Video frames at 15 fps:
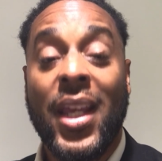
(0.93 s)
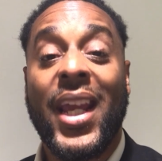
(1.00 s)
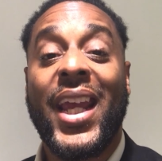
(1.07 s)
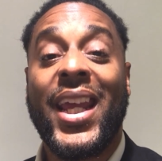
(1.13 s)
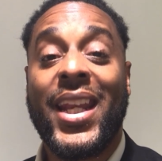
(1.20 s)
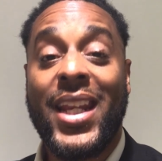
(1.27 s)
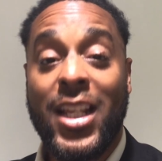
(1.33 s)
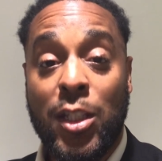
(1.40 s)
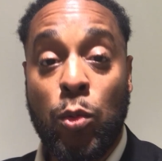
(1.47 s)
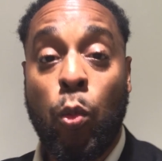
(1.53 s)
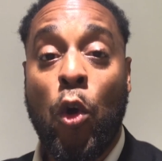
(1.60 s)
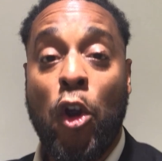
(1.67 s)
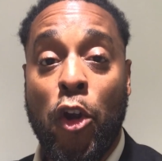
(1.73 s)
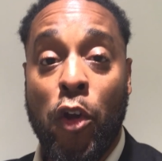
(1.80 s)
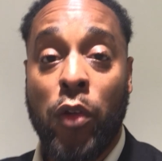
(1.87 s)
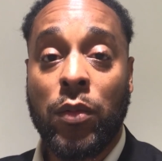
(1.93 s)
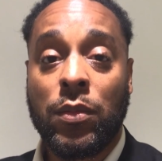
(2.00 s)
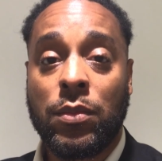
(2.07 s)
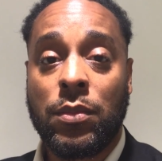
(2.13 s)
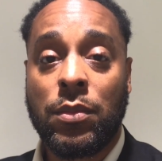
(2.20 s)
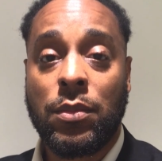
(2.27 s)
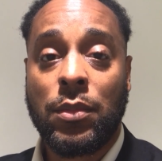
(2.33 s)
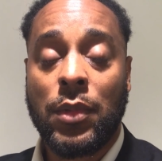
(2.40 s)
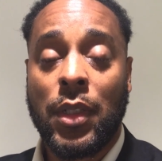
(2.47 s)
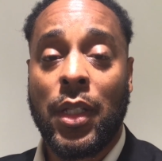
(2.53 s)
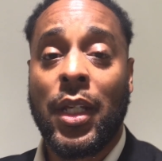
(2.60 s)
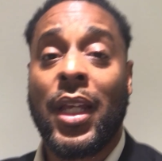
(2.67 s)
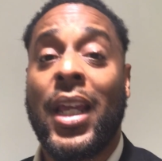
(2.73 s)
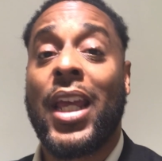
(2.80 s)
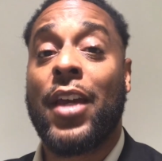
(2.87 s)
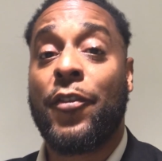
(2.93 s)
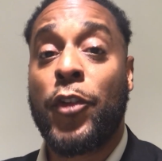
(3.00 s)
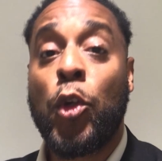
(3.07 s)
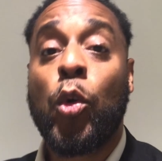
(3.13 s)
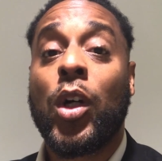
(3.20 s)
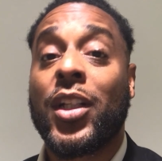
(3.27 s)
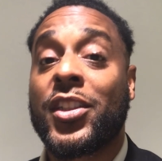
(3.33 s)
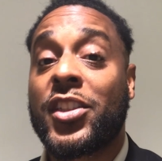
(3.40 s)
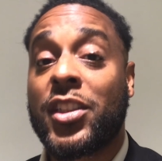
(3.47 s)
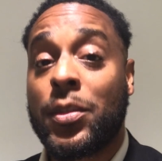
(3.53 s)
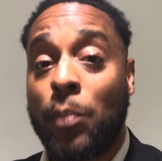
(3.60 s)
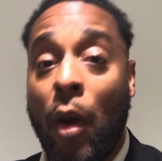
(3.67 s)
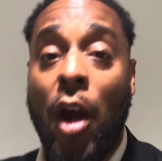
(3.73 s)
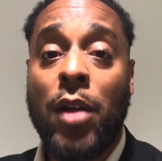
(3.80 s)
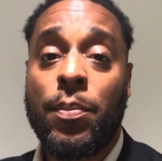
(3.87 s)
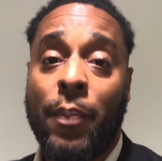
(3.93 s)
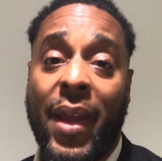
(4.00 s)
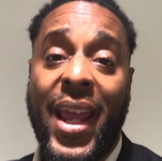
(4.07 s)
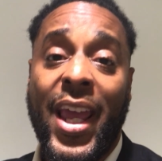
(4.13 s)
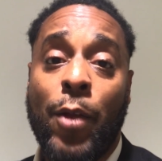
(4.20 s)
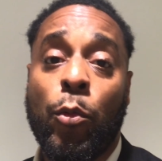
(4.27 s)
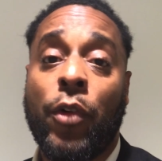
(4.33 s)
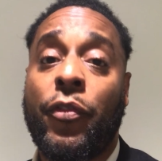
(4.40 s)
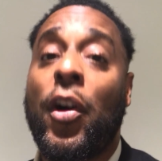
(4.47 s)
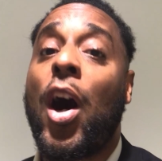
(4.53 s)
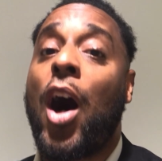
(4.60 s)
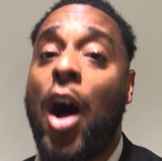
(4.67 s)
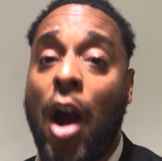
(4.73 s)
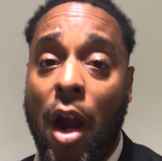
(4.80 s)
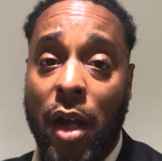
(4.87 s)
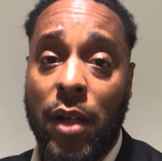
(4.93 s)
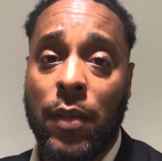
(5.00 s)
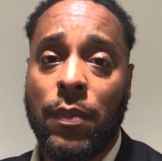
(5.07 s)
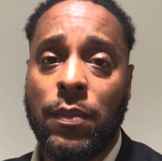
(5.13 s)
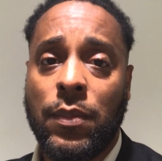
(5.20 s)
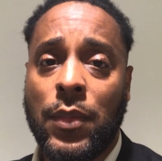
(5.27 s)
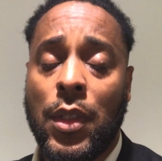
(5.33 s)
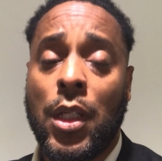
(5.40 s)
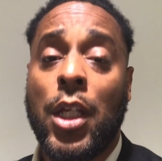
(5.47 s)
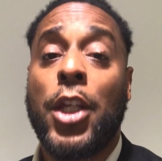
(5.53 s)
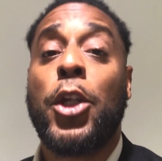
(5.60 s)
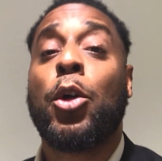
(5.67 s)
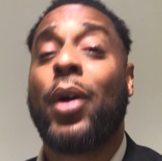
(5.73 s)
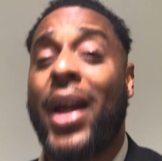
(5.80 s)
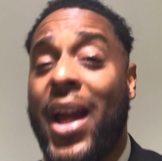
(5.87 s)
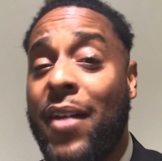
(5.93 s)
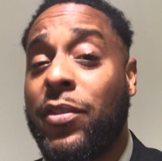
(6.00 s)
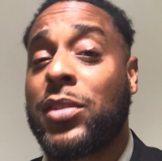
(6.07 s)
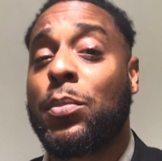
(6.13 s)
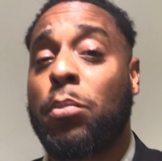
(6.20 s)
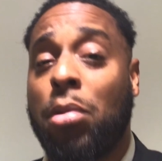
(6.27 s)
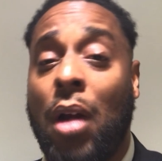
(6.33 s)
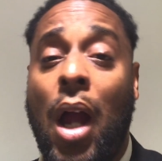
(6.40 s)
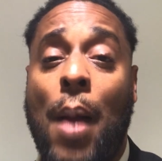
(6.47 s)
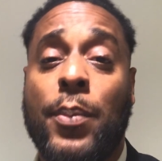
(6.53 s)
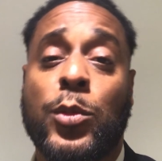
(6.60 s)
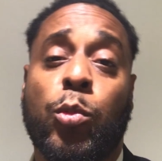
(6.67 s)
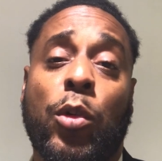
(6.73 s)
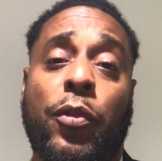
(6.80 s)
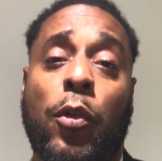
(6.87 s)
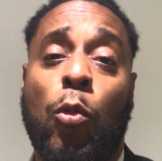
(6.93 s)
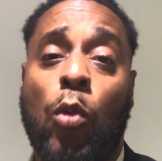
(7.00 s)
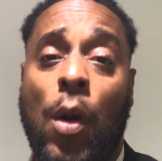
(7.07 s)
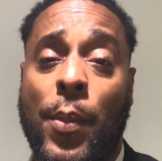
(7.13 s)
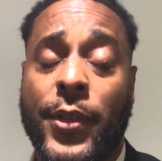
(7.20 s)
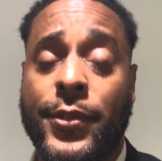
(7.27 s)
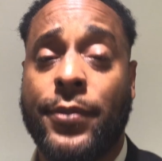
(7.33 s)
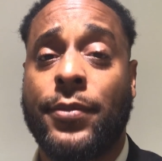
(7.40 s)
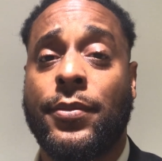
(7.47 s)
in this world, if you are a smart man with a heart, you're going to have some problems with a woman.